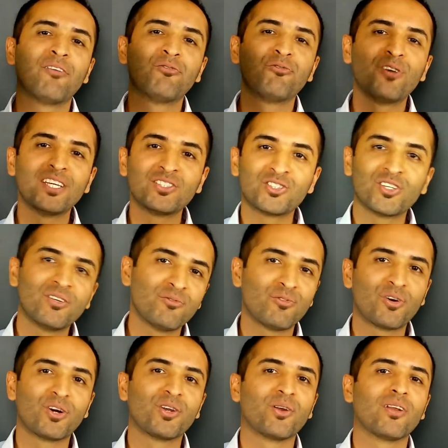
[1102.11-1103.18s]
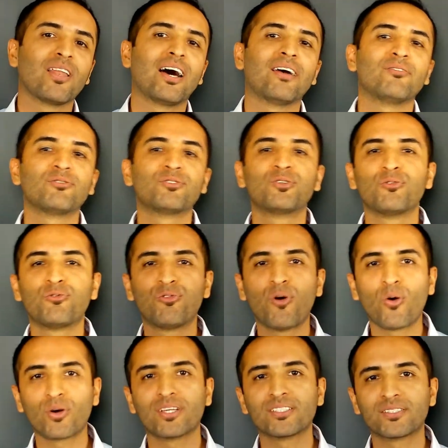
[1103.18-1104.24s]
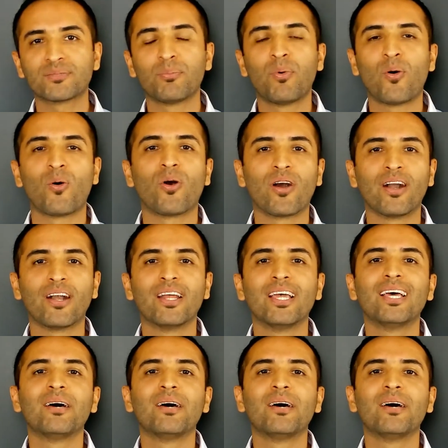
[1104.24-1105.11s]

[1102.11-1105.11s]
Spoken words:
a vision for your life to focus more.